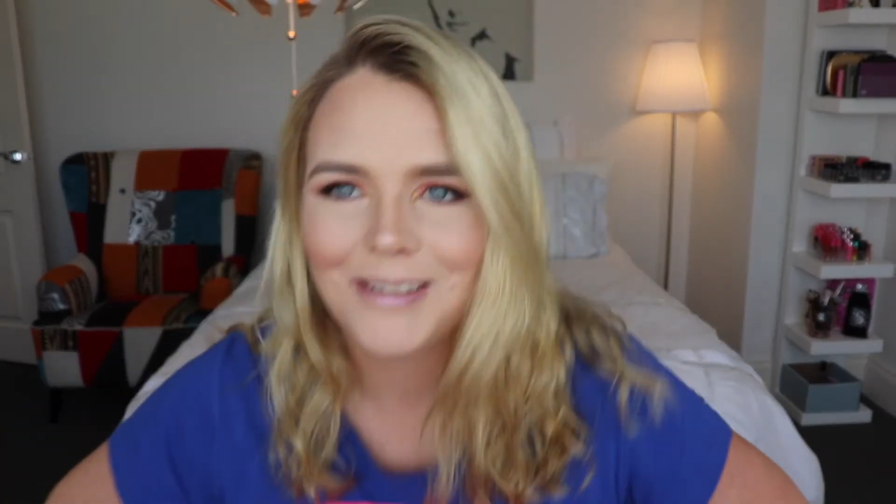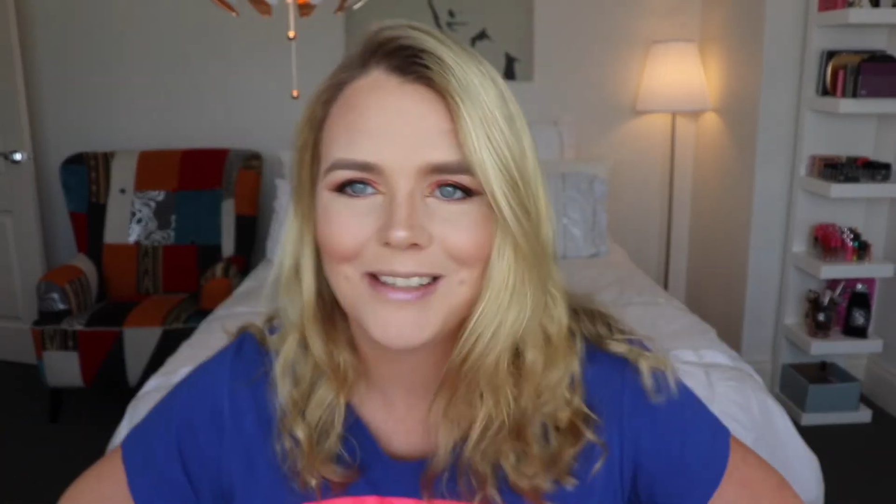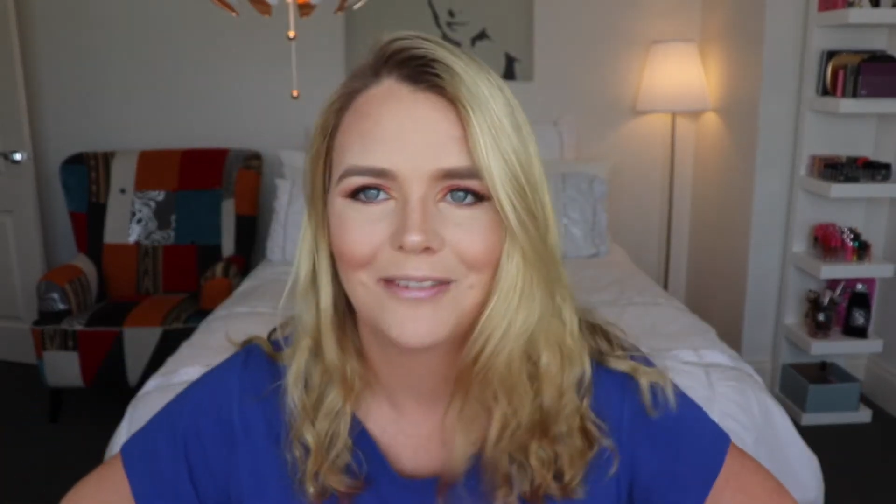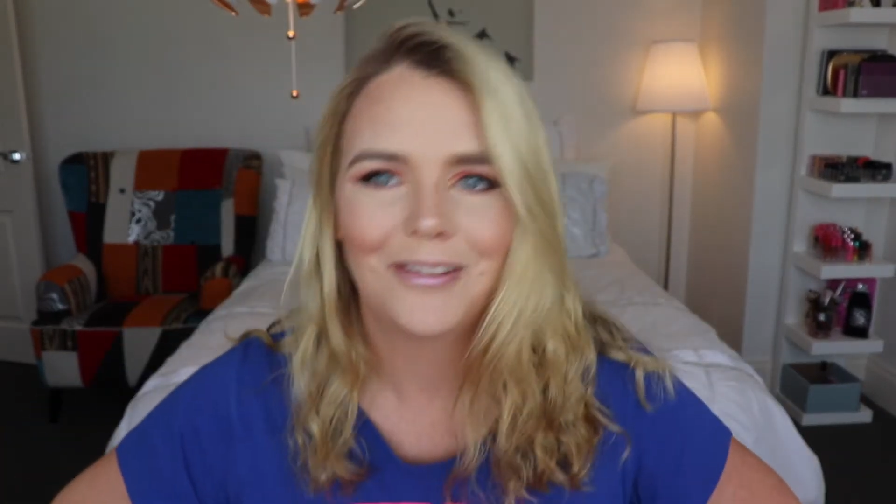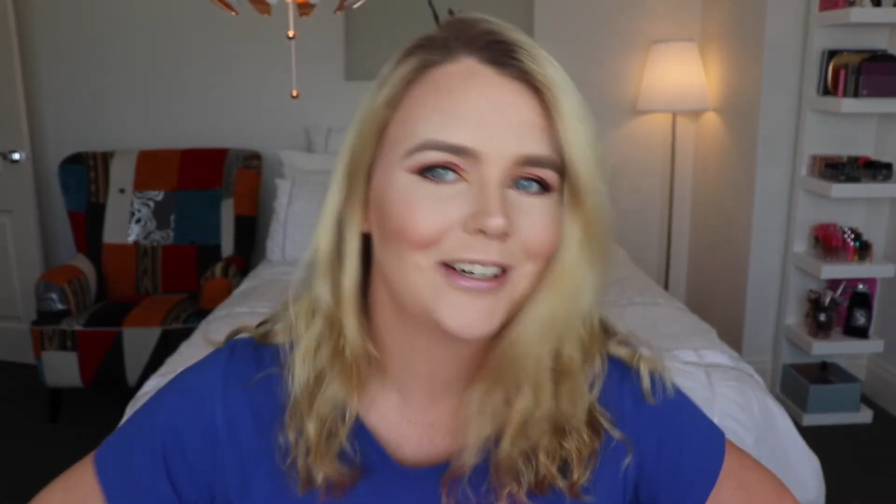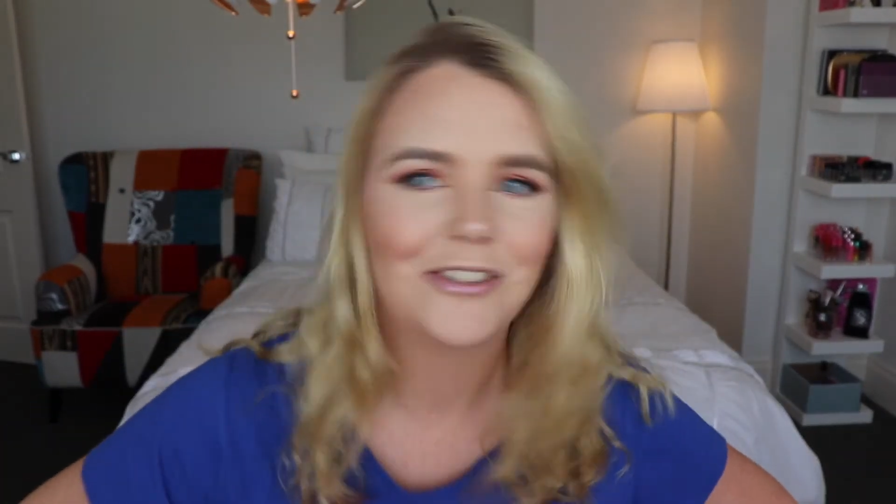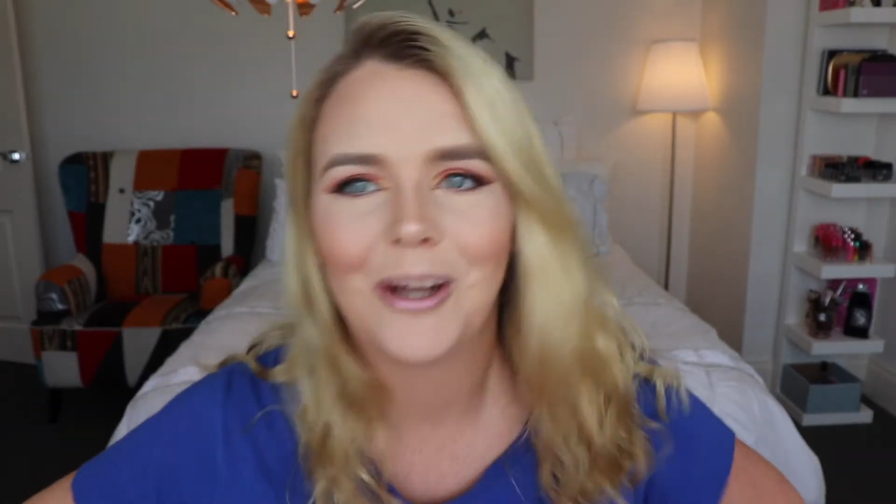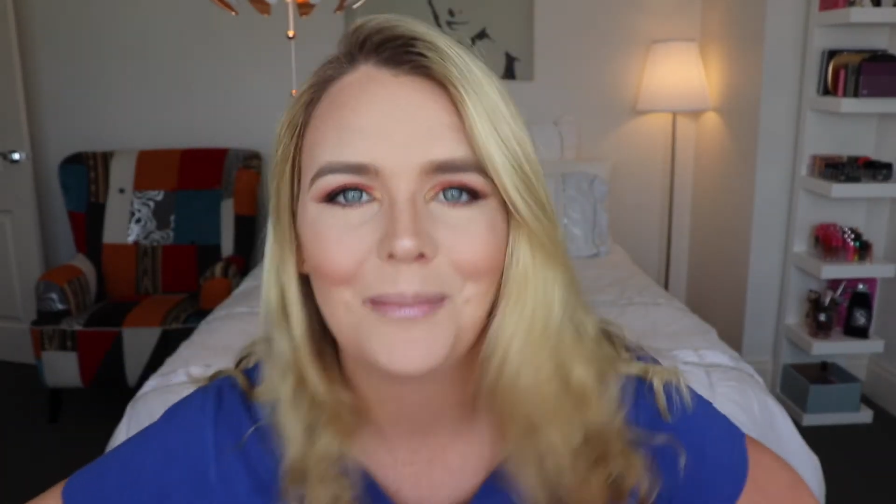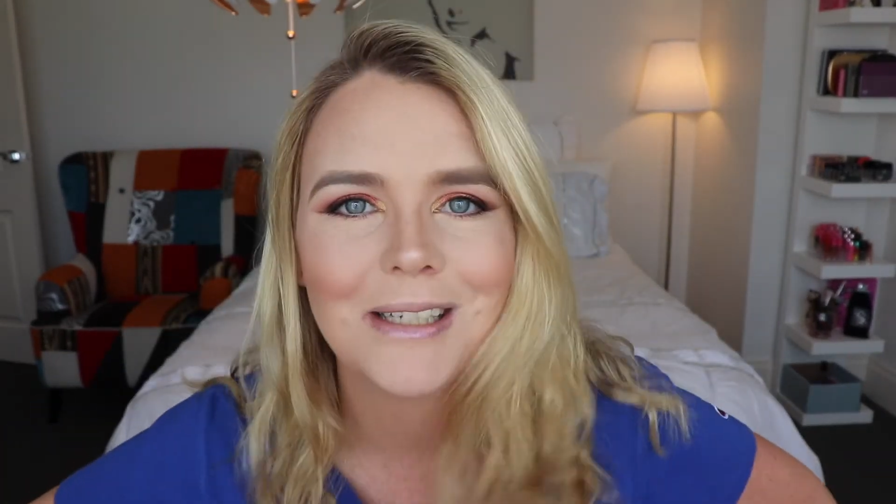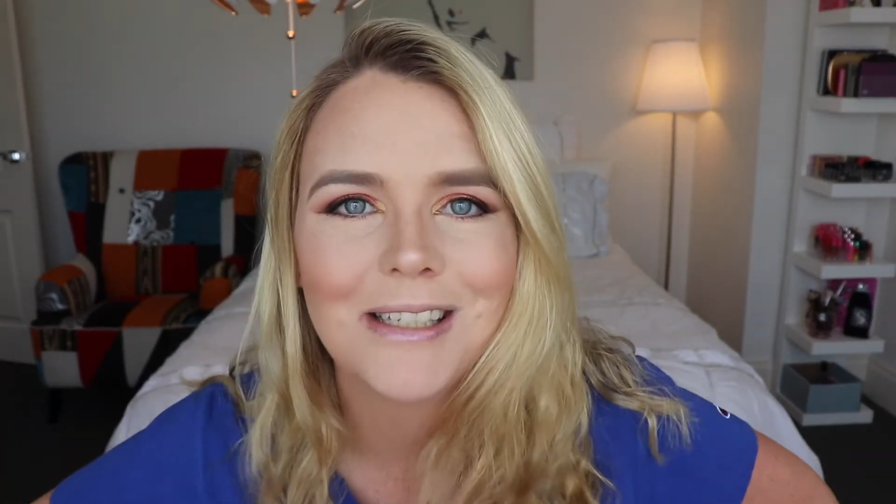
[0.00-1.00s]
once I've like
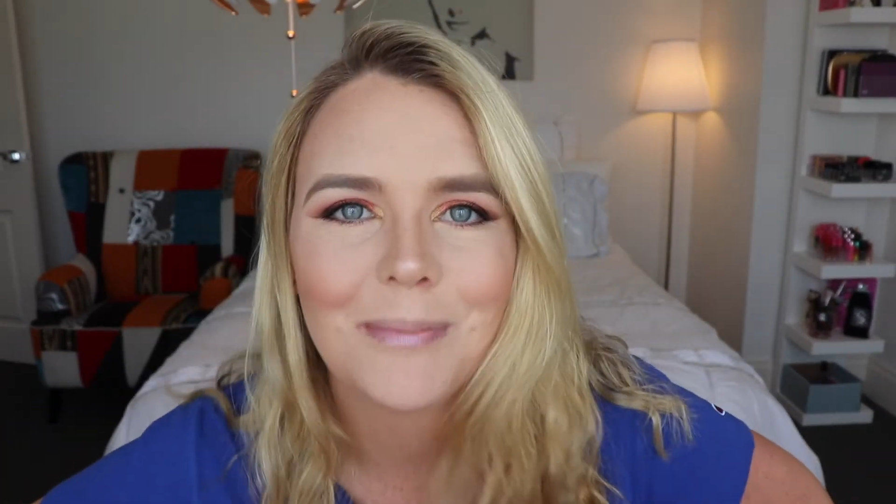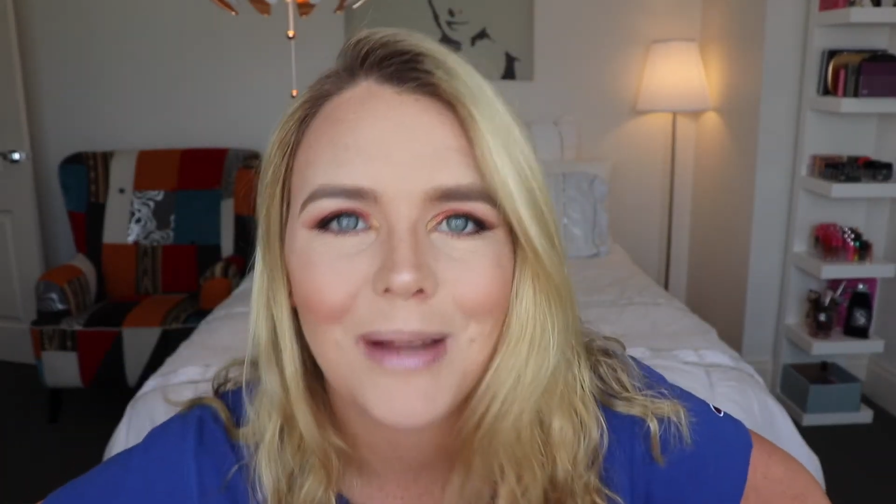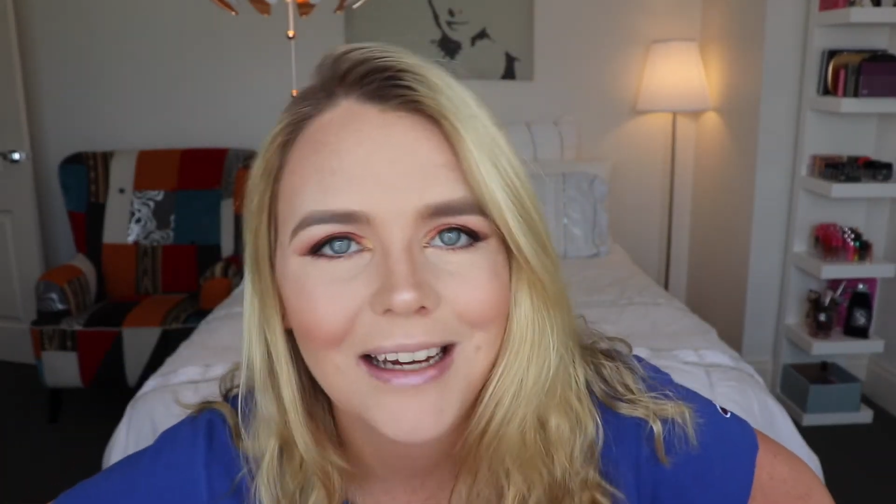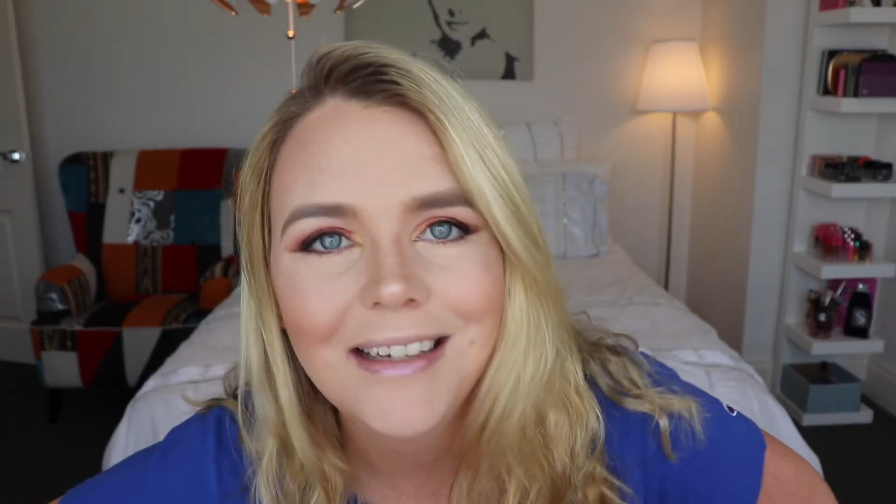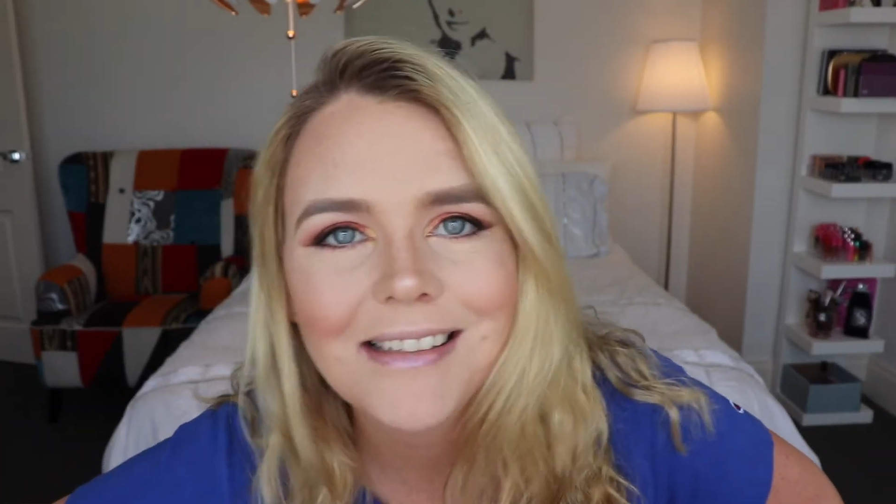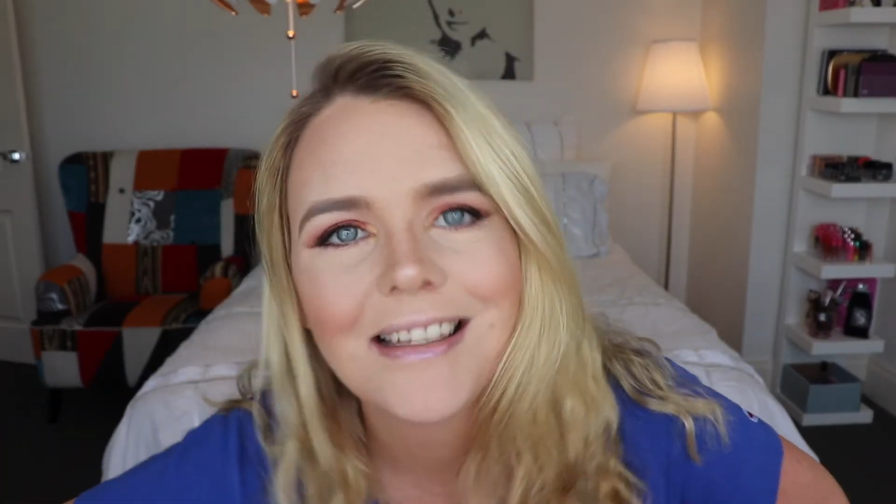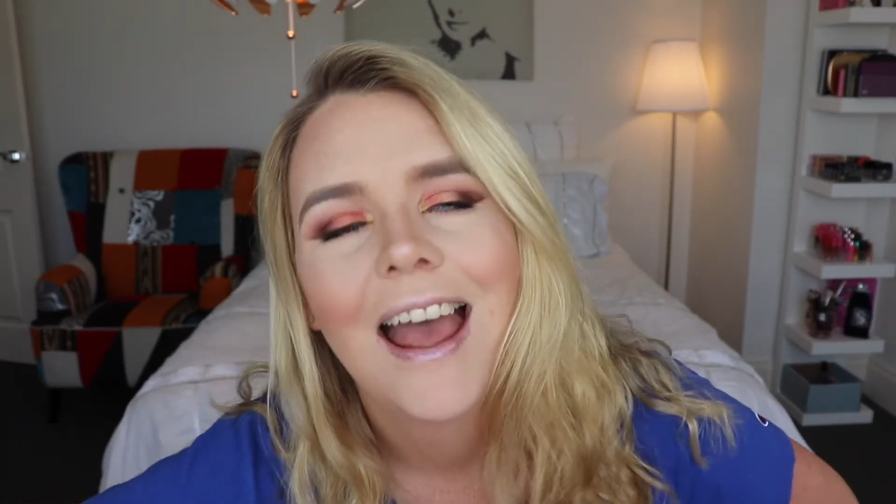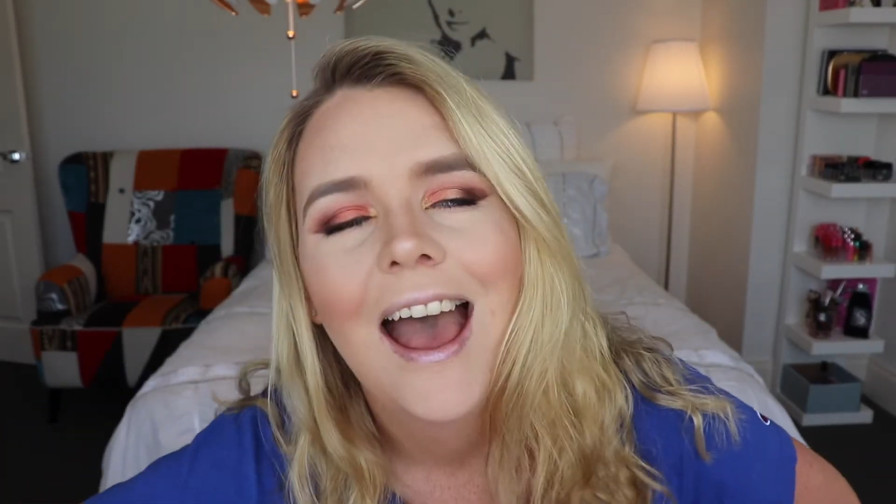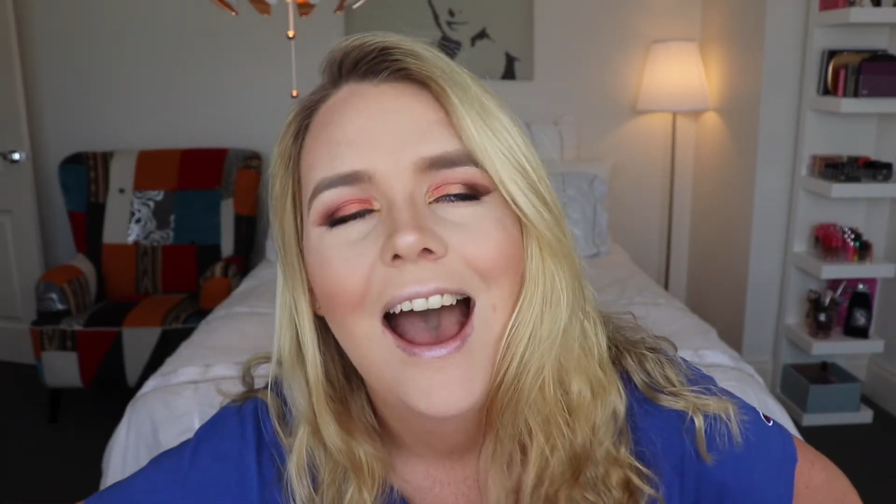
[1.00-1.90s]
jumped into place,